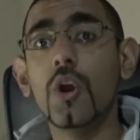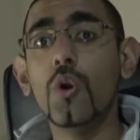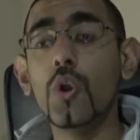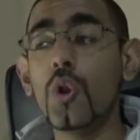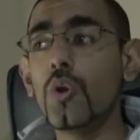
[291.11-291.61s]

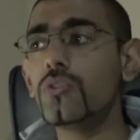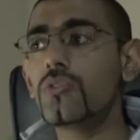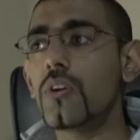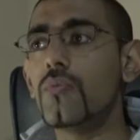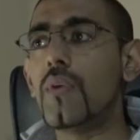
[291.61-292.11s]
who looks
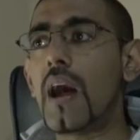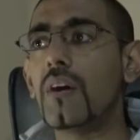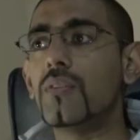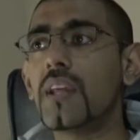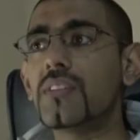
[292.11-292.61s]

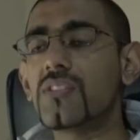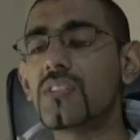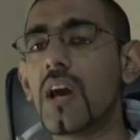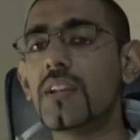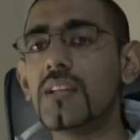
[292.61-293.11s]
around and
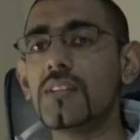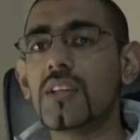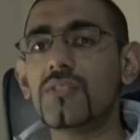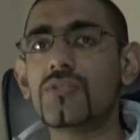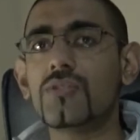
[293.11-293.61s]
studies
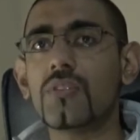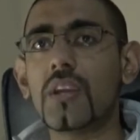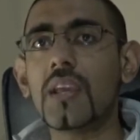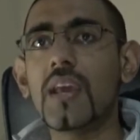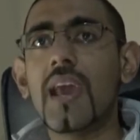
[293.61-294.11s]

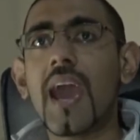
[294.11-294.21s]
history,